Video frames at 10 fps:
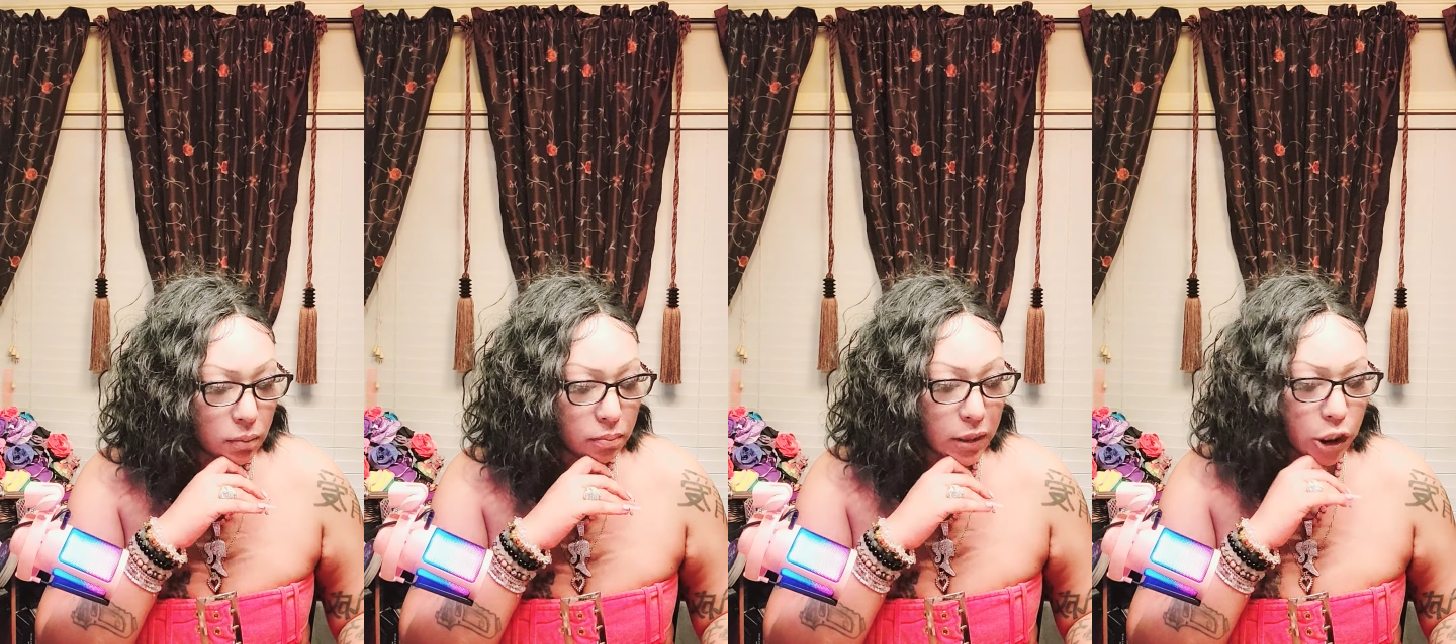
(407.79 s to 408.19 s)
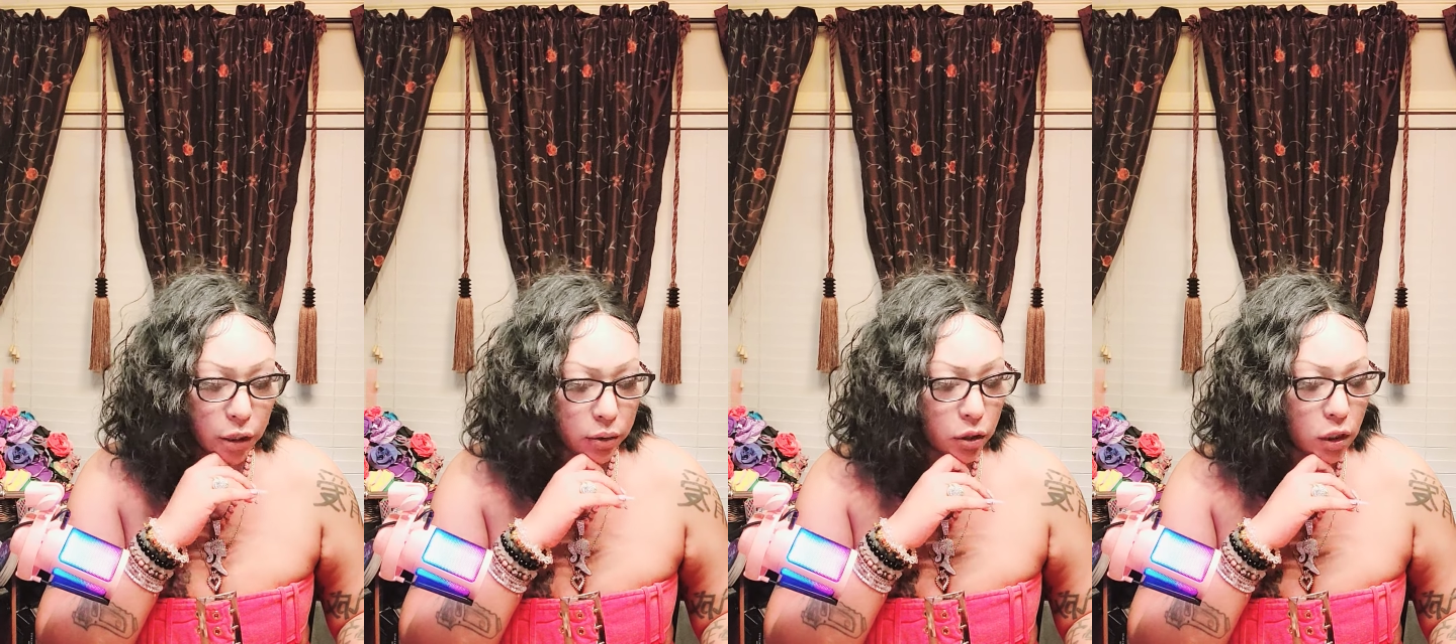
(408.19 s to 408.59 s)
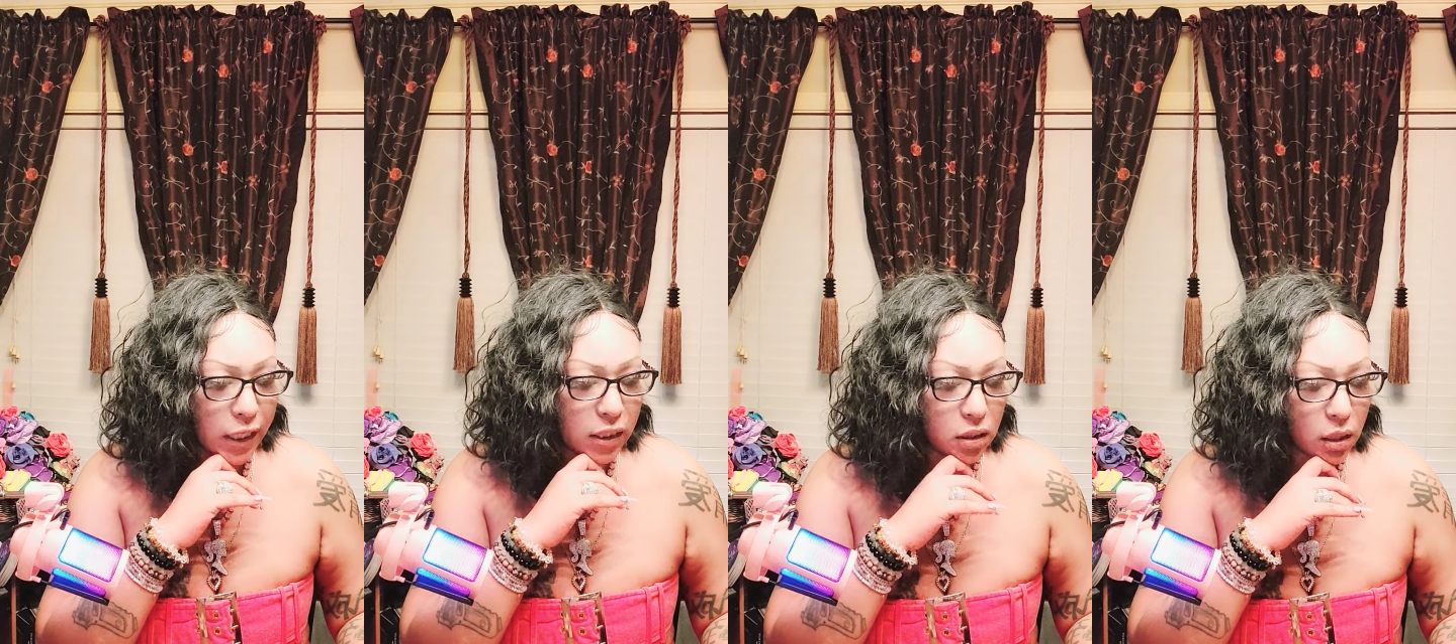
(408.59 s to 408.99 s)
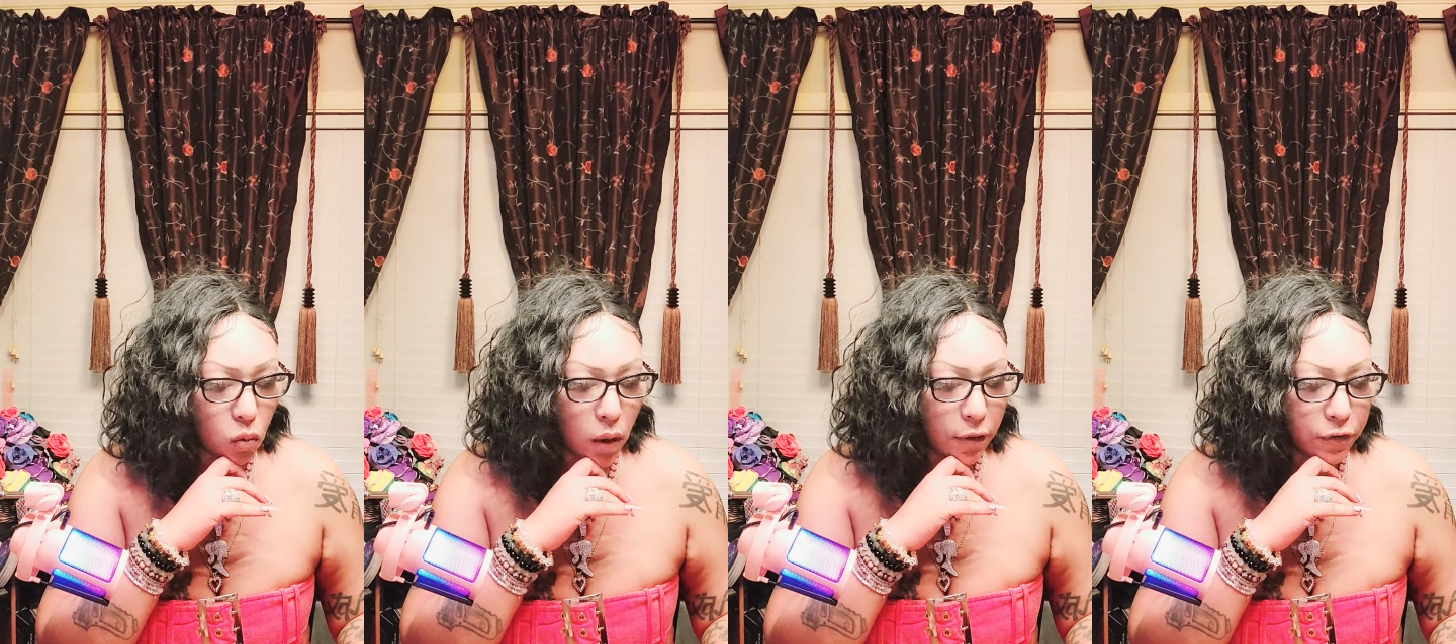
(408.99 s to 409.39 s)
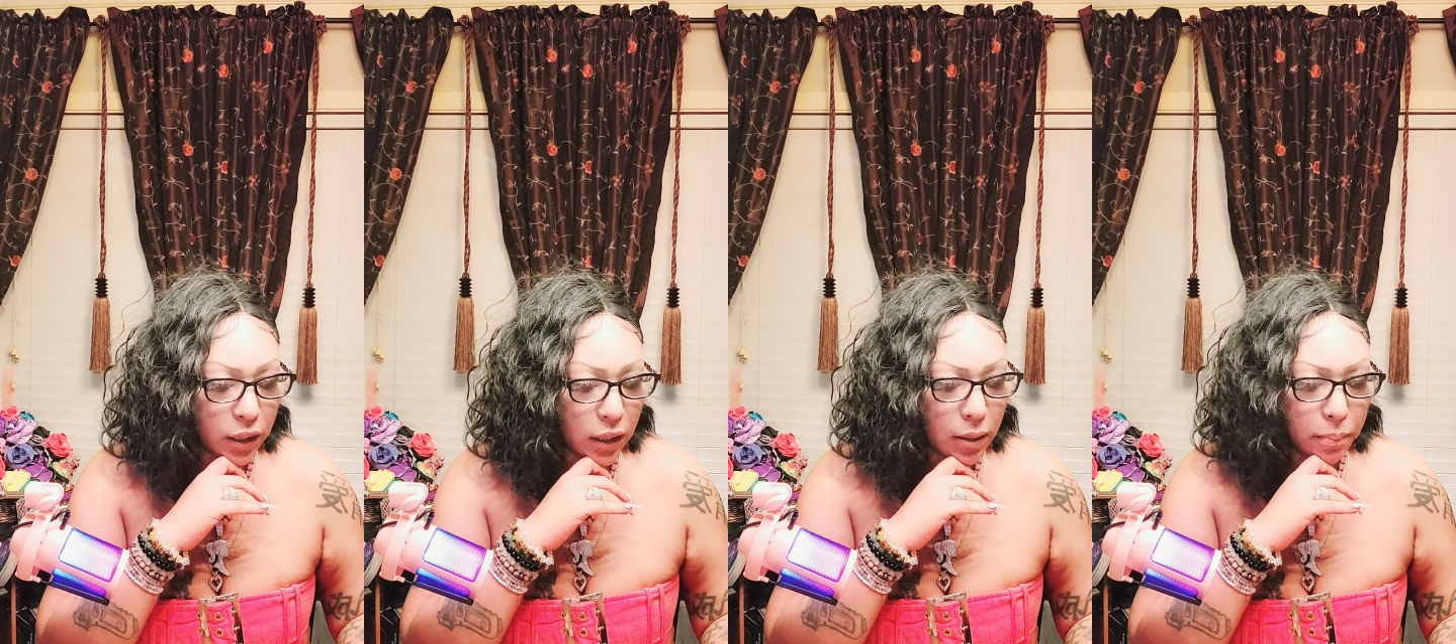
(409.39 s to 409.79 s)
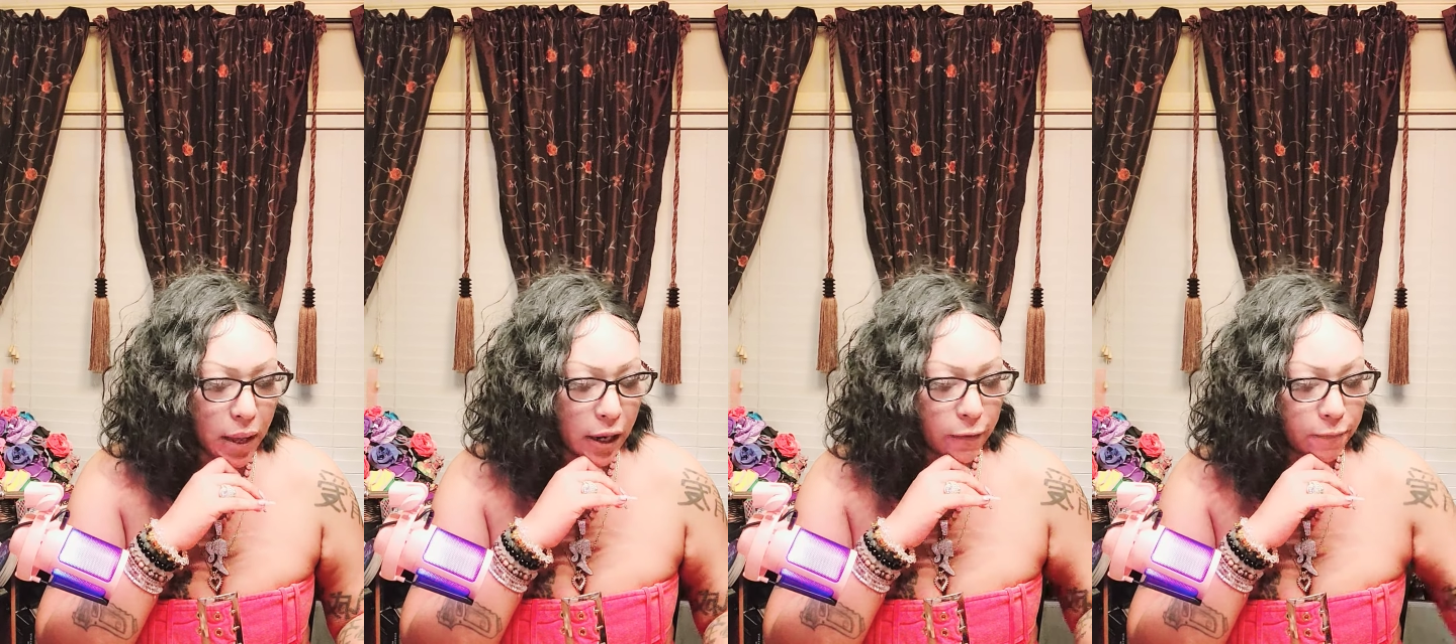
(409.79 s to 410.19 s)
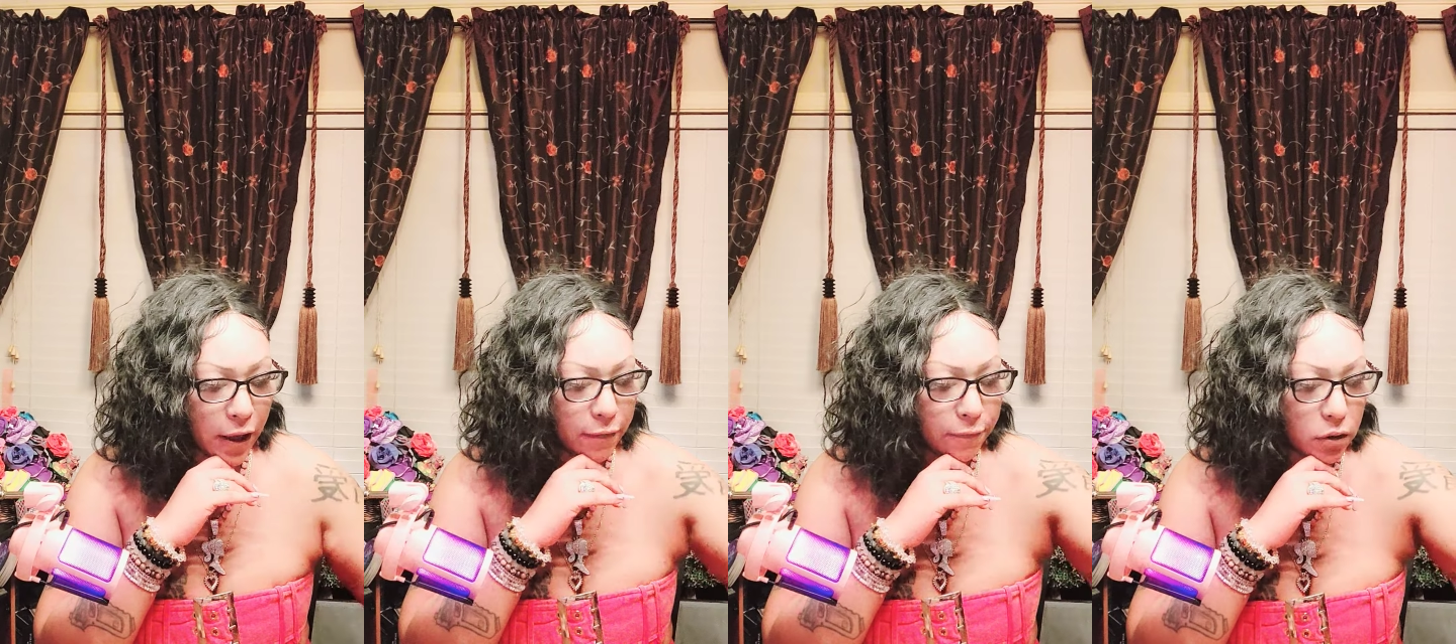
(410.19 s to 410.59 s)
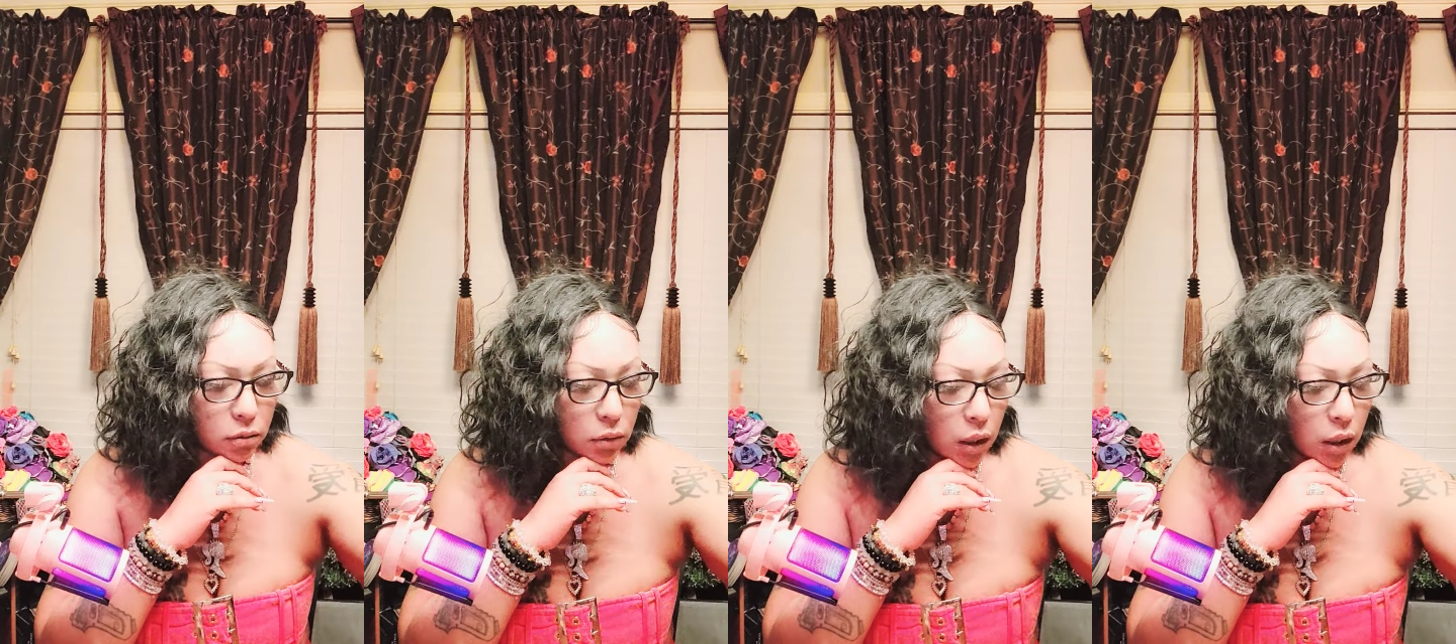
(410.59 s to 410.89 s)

materialistic, wealthy, empire faithful,